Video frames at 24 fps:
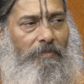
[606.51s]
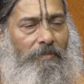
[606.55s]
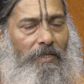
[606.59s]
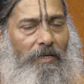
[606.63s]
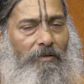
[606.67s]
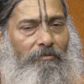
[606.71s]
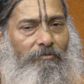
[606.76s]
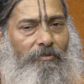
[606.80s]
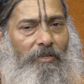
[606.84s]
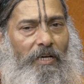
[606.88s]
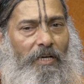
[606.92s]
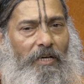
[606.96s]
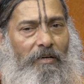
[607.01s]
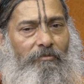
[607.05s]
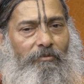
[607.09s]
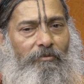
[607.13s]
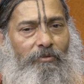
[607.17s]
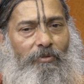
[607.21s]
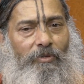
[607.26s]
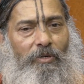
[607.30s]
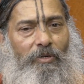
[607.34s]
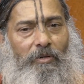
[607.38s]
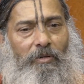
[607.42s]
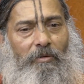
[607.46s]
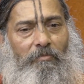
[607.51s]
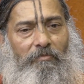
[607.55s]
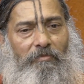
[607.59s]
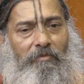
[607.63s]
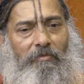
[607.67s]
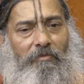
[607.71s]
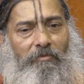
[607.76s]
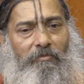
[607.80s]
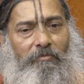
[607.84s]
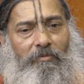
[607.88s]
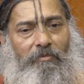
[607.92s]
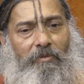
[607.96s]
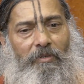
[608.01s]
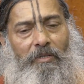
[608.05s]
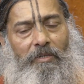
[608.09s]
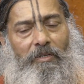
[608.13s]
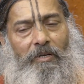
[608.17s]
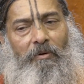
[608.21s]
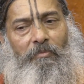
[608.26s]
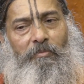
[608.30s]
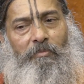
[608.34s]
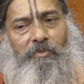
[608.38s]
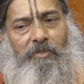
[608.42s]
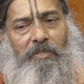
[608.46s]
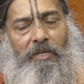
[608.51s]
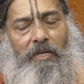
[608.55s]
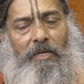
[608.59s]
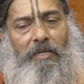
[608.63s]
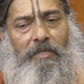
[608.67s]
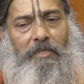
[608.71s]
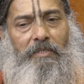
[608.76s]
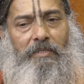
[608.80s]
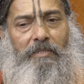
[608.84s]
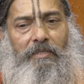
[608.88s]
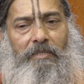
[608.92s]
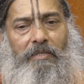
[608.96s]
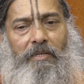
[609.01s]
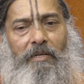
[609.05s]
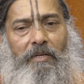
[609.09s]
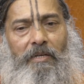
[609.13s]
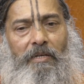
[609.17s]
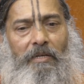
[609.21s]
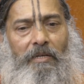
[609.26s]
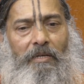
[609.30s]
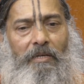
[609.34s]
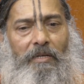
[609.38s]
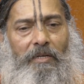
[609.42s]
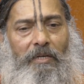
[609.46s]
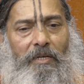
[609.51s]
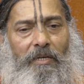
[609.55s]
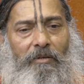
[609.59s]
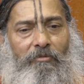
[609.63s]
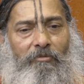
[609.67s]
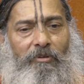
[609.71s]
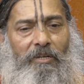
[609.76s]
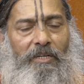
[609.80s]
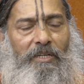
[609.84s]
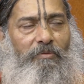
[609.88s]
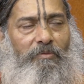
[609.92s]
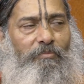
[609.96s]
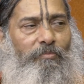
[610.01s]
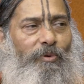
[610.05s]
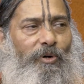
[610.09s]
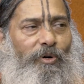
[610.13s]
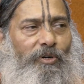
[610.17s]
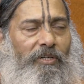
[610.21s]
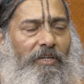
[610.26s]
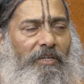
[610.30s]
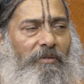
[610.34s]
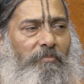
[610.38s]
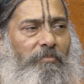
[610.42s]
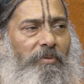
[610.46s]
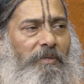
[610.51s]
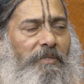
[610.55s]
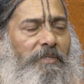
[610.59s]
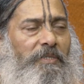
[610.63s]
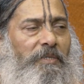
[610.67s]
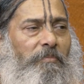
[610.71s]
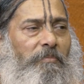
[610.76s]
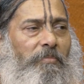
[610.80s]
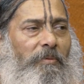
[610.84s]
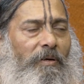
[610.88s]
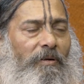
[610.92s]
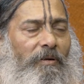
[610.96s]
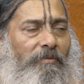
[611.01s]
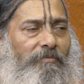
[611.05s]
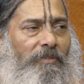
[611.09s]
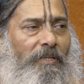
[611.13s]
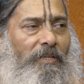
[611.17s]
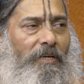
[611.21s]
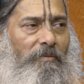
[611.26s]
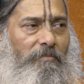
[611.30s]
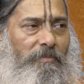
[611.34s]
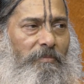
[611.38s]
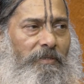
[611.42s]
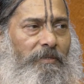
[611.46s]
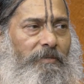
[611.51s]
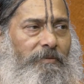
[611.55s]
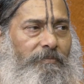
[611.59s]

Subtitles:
Yeah, we have to. Ahimsa is a very important principle of dharma.